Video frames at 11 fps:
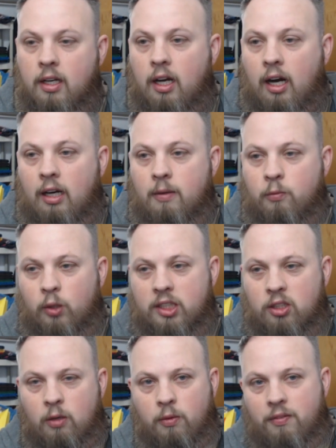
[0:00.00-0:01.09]
We're going to
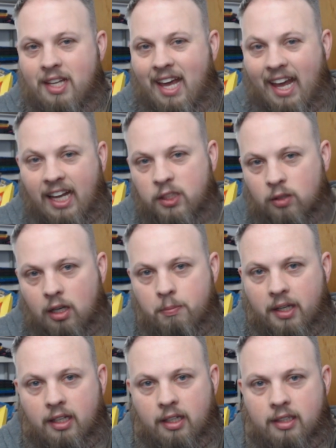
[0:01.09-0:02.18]
start out with the 8-drop
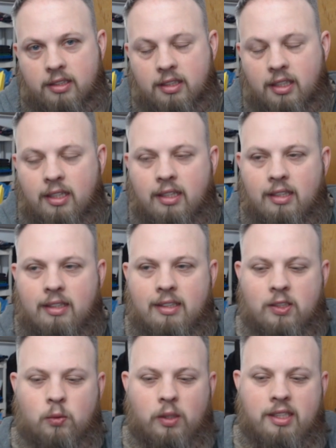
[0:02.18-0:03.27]
because this
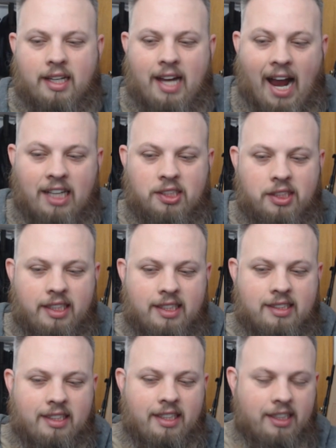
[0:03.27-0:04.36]
is where the deck actually
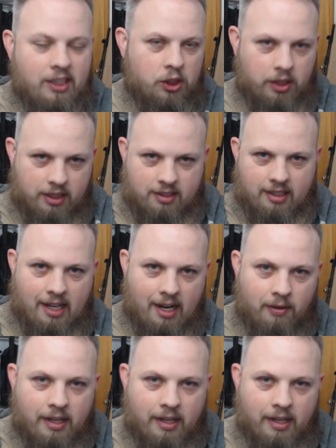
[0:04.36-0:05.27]
gets interesting now.